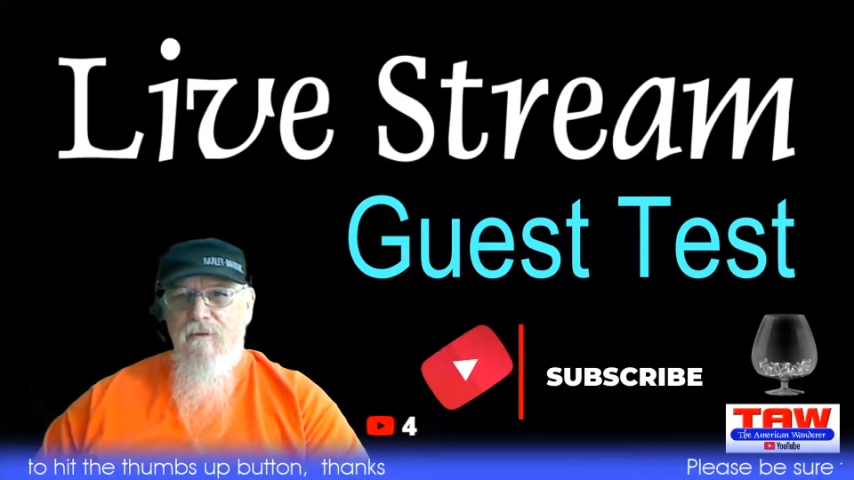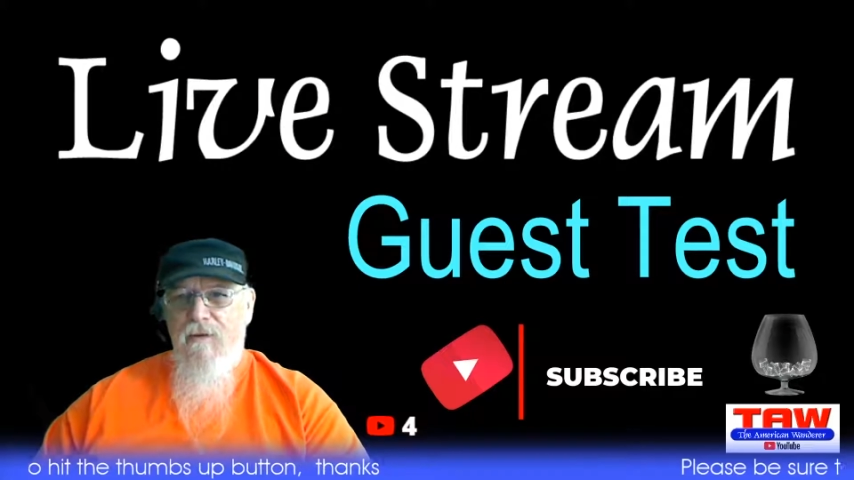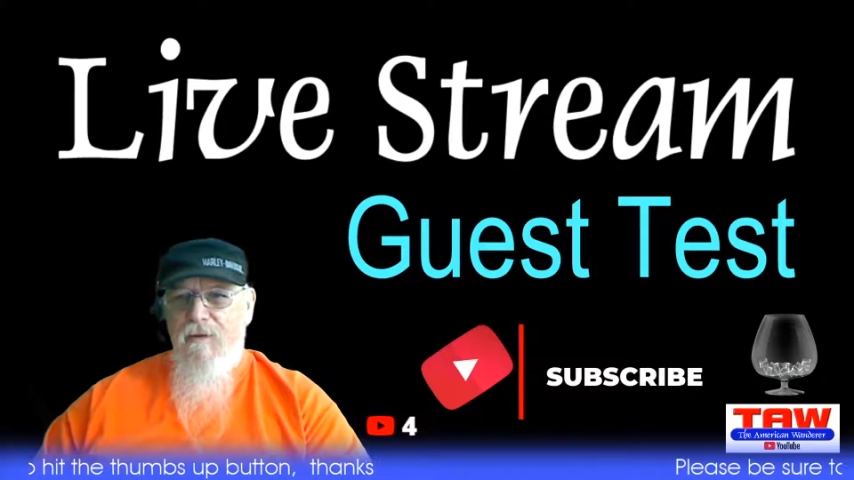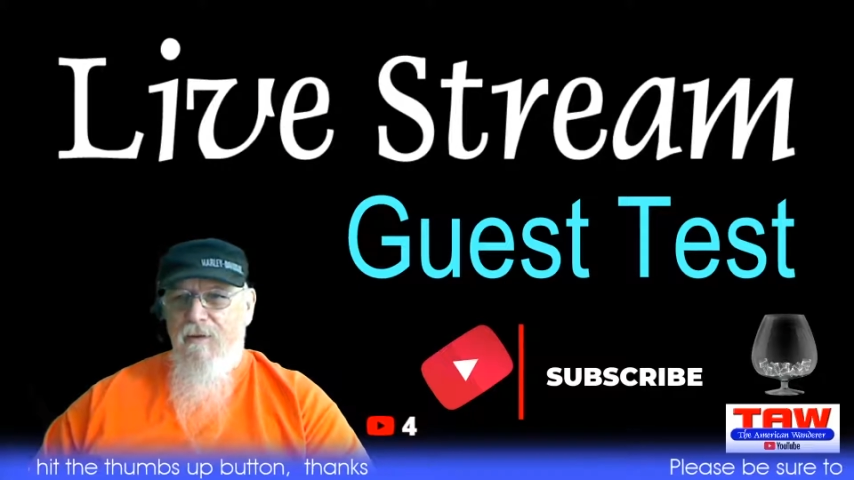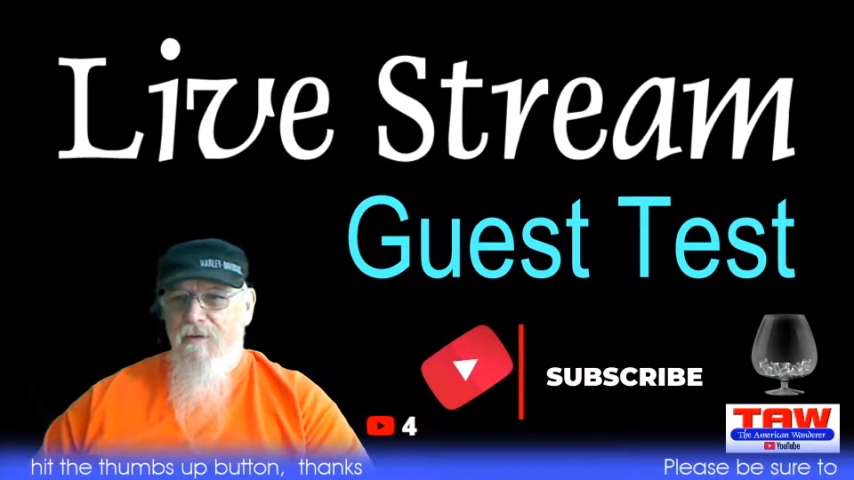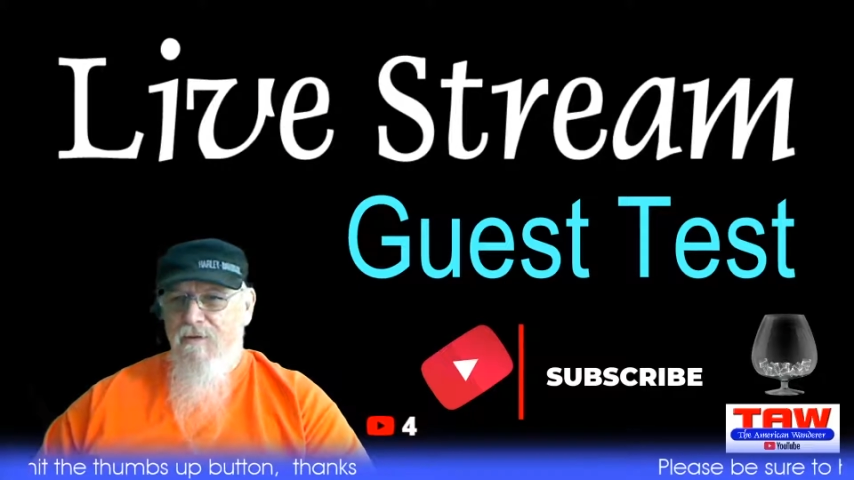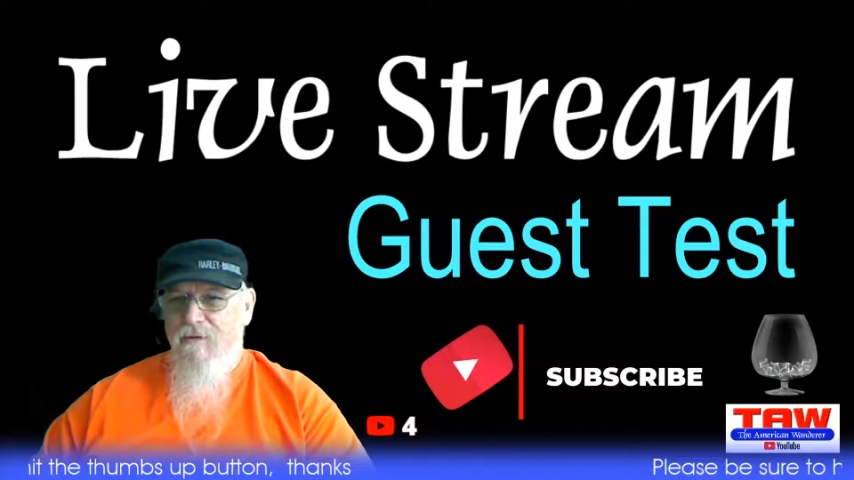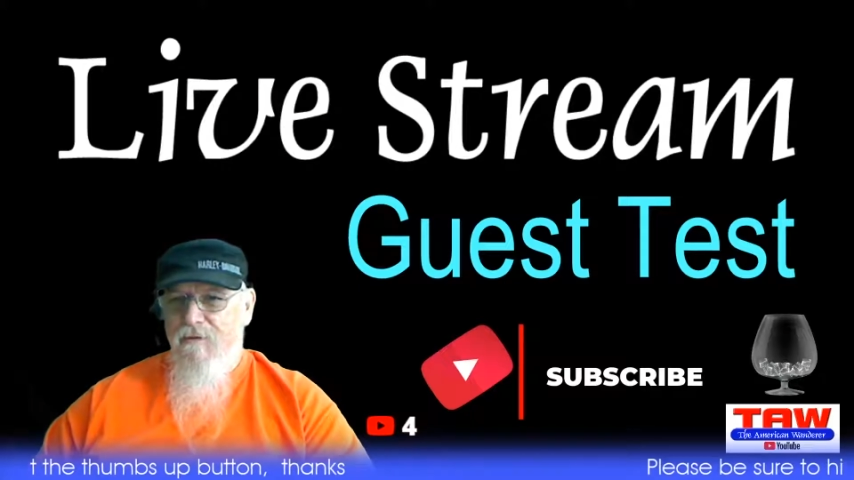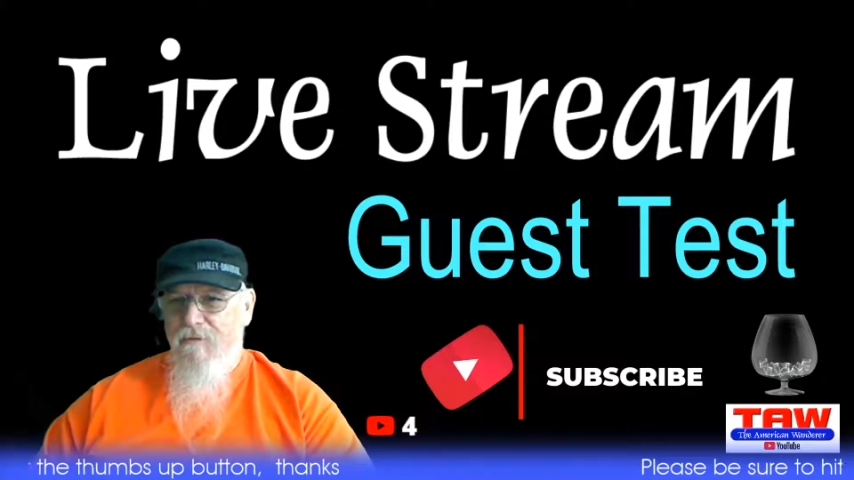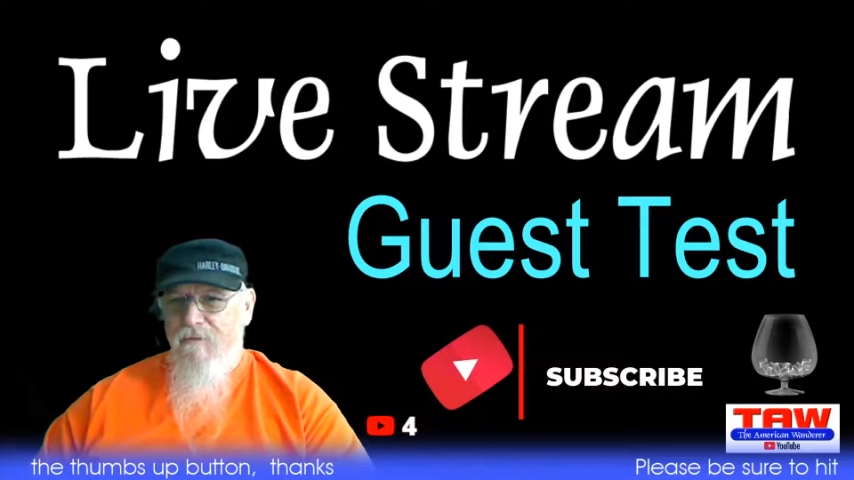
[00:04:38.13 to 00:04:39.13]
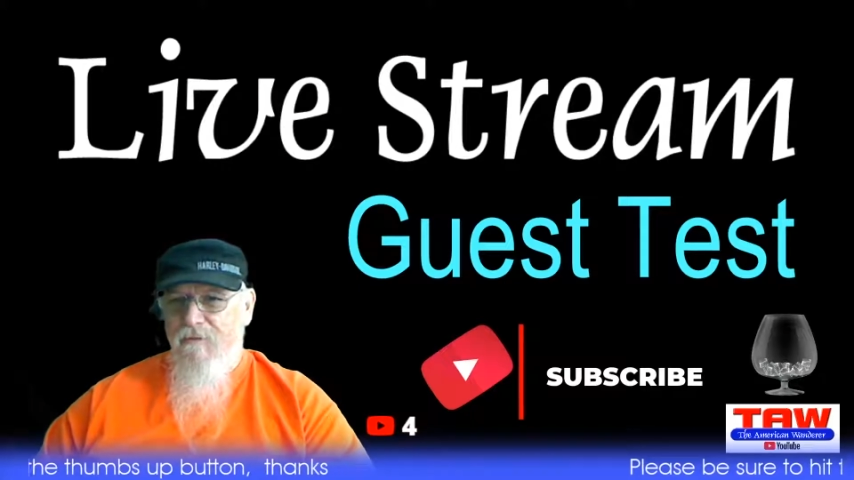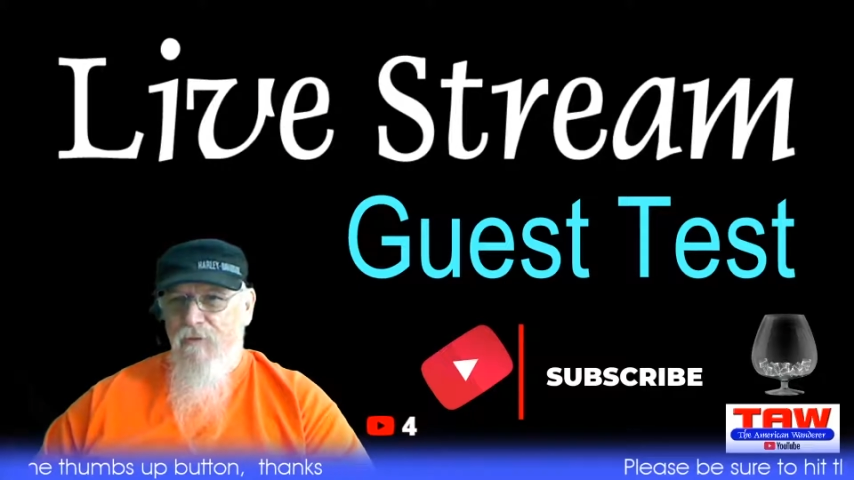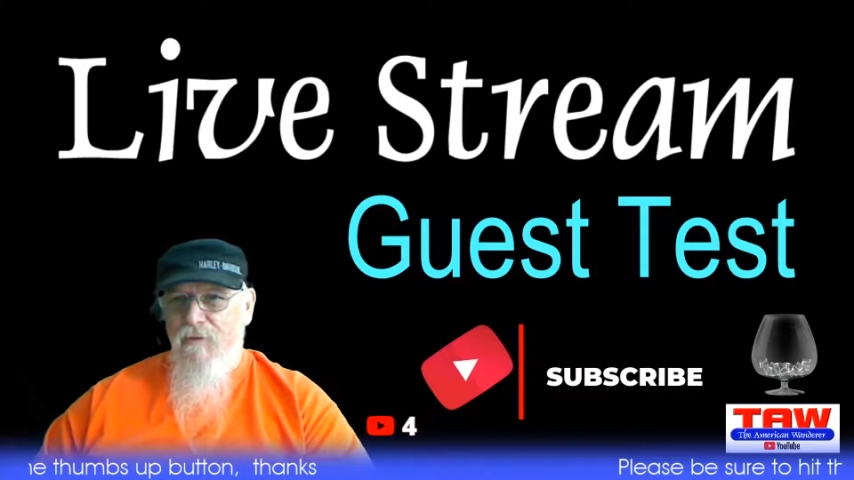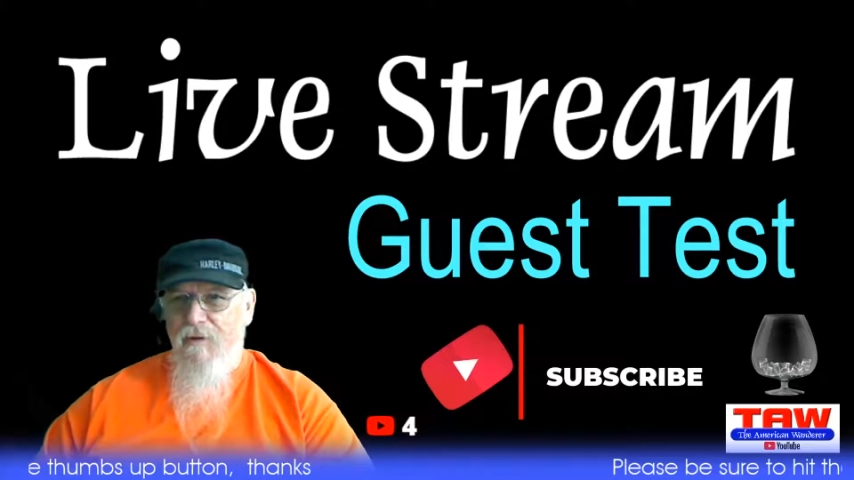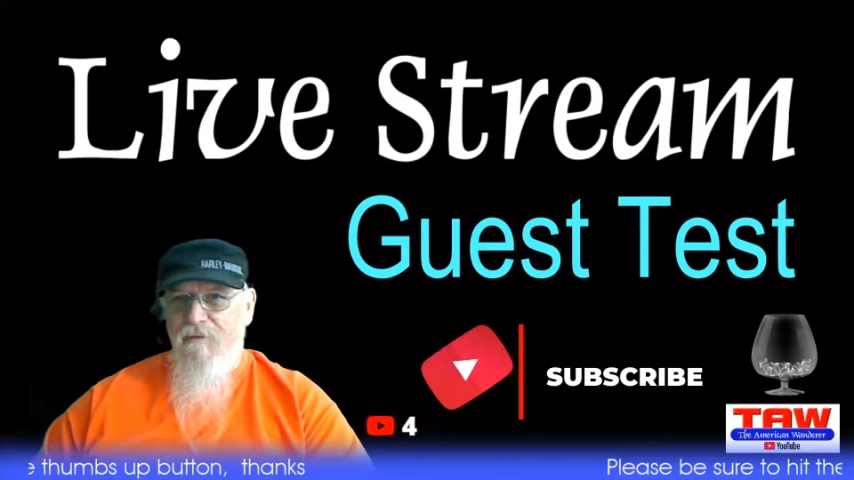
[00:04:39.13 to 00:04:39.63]
a guest who
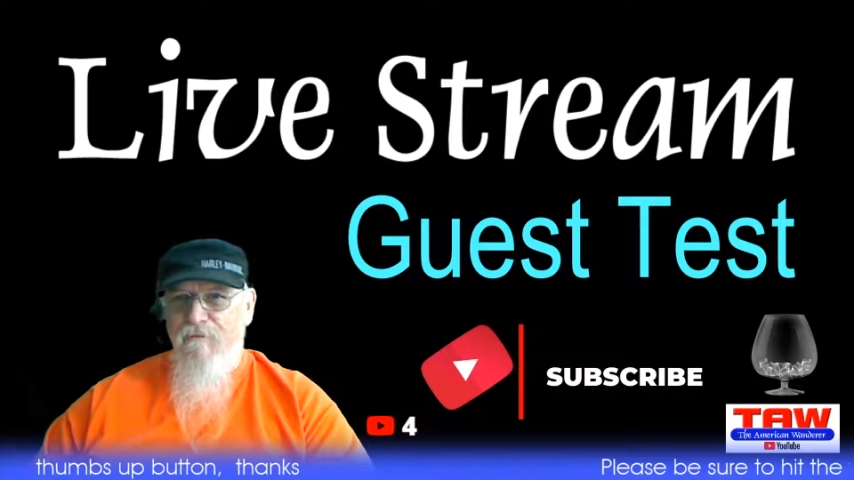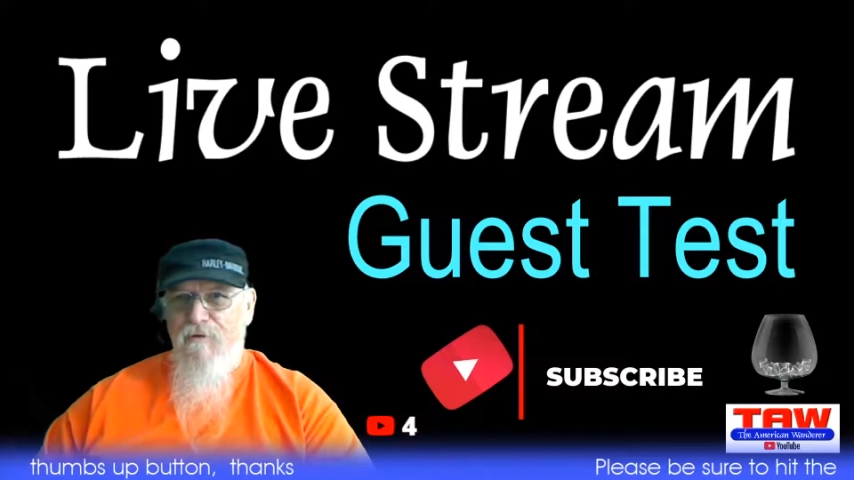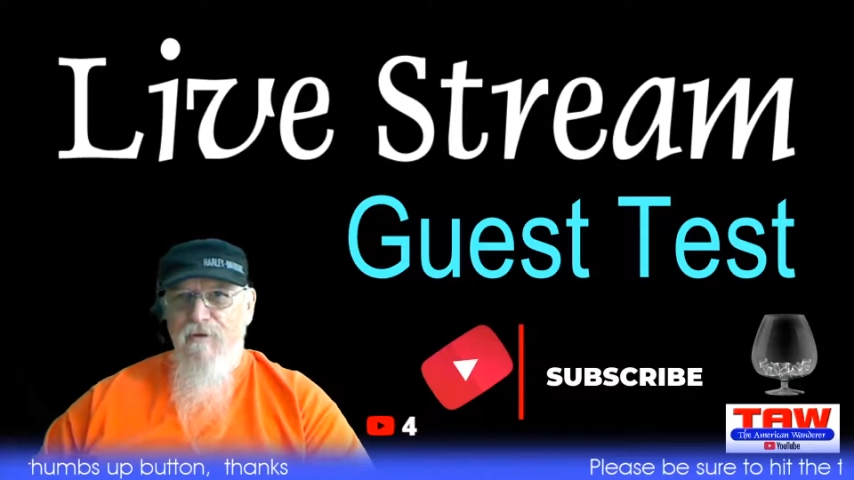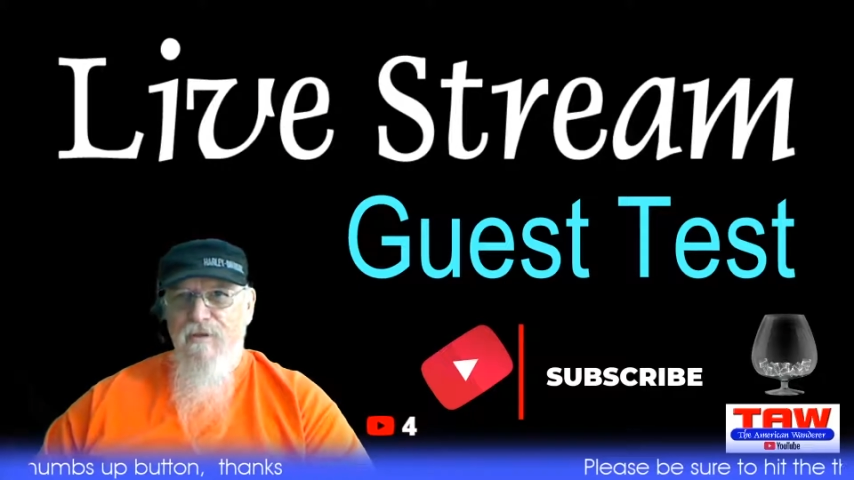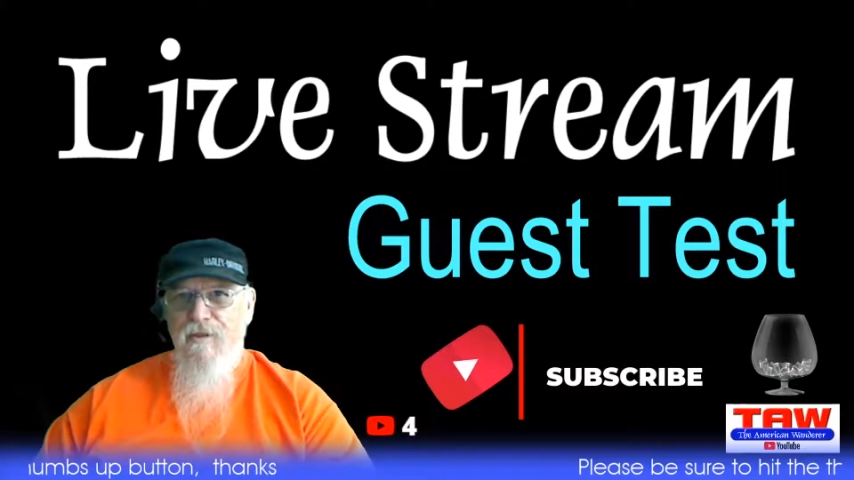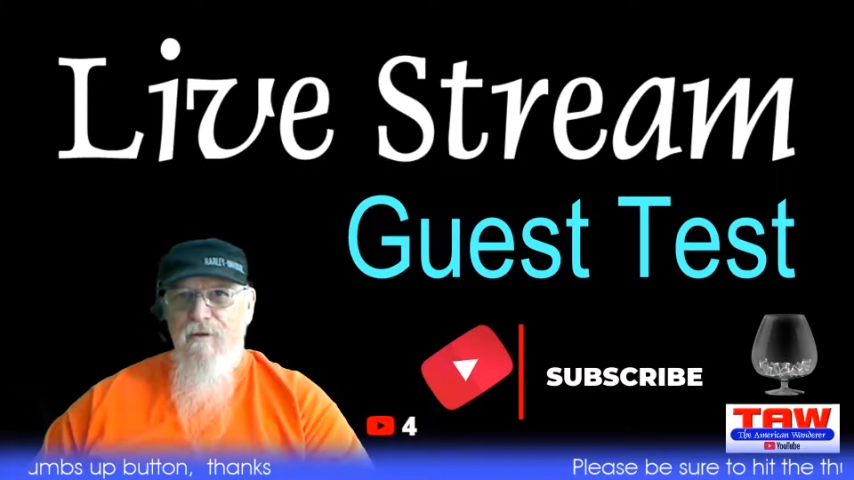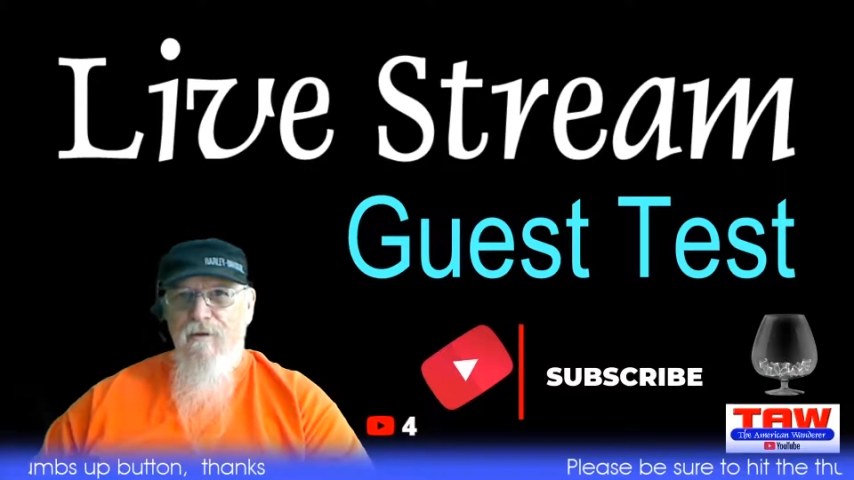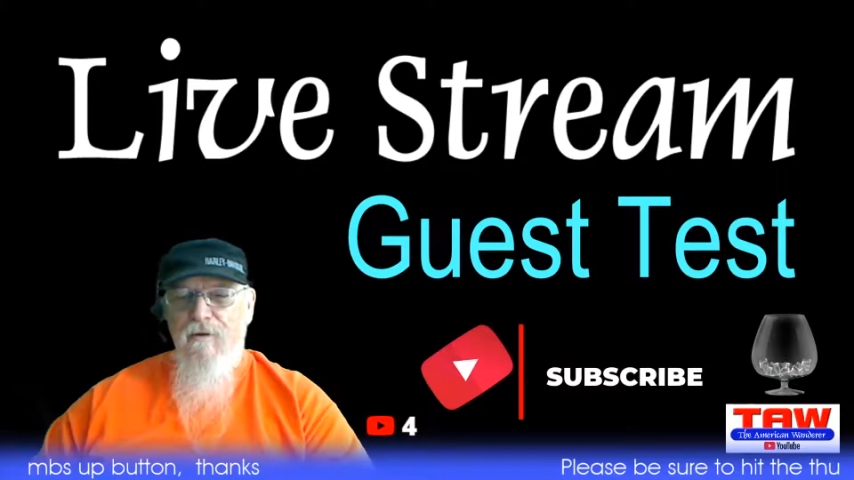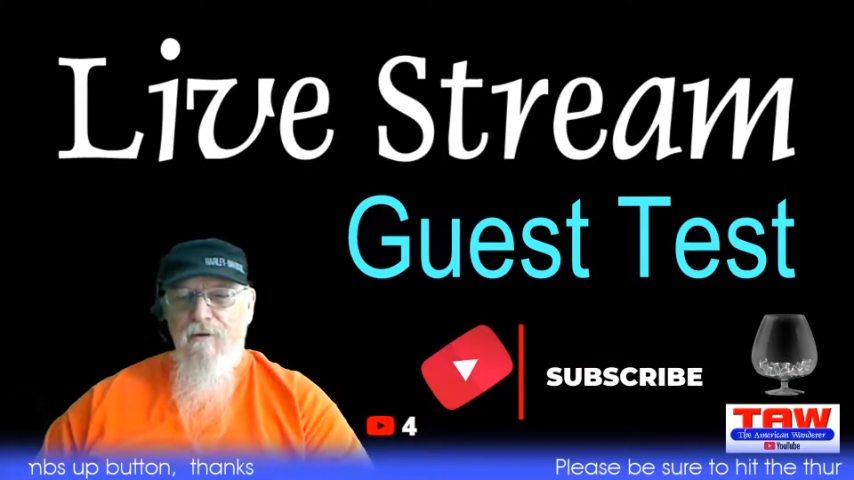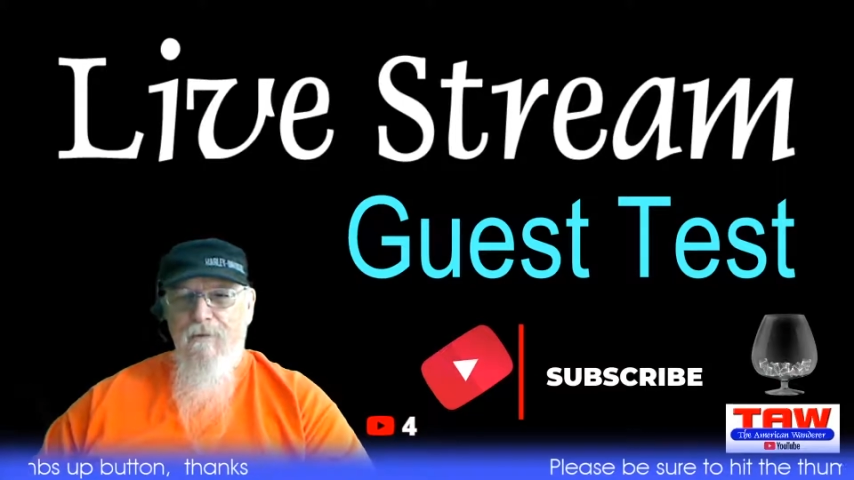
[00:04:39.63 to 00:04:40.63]
would like to volunteer